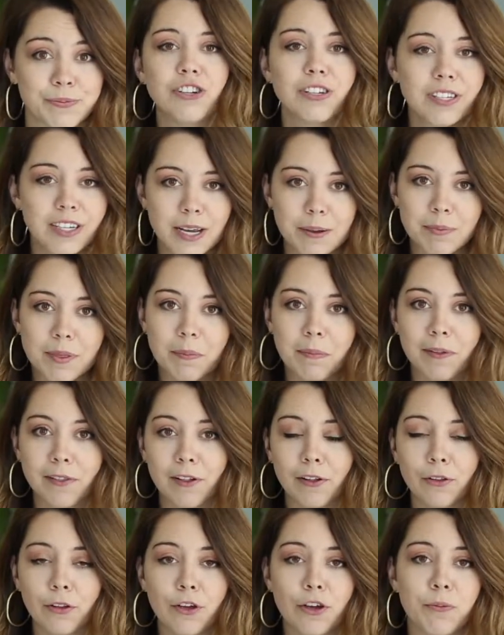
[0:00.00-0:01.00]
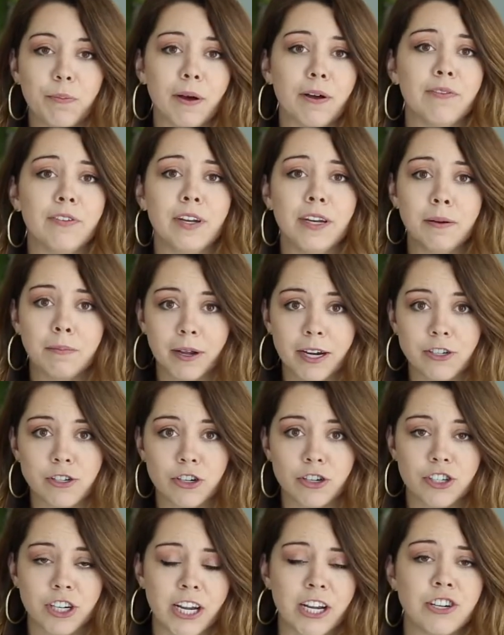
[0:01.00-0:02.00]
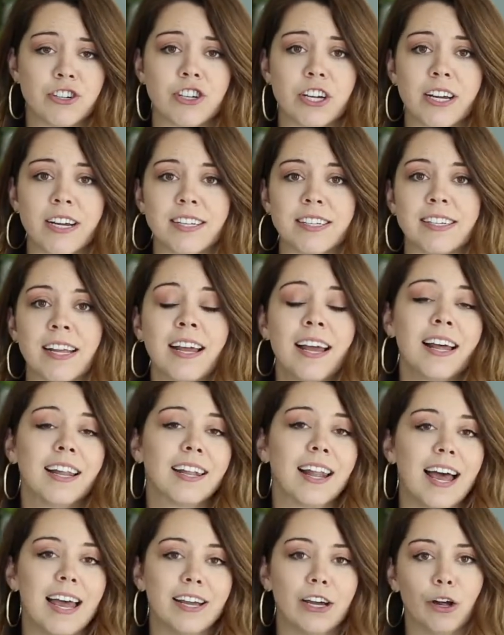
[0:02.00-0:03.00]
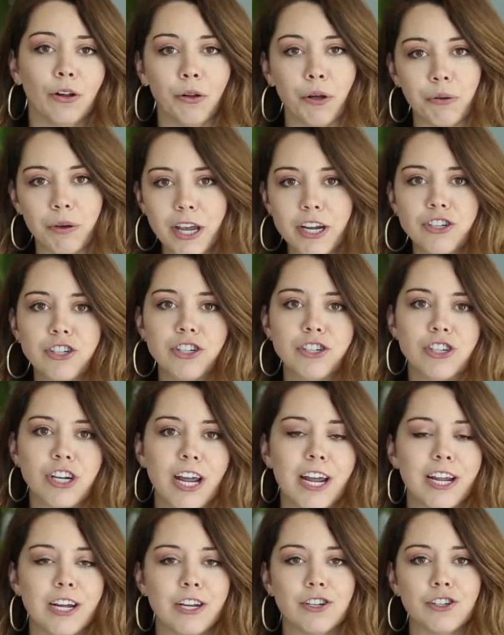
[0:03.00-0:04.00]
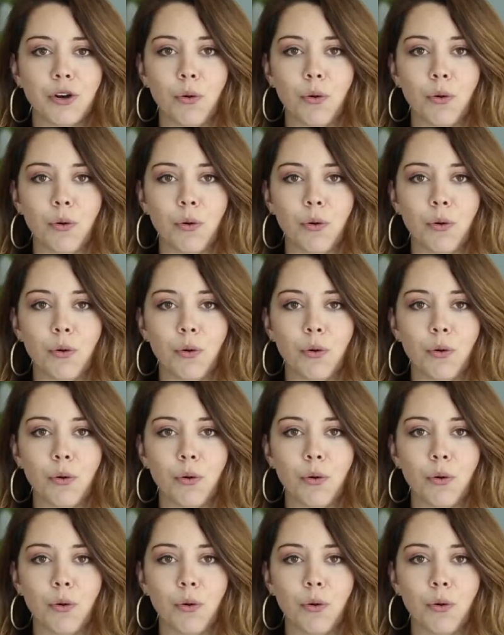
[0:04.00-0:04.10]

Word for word: Just keep them in the loop of any major changes like a location change,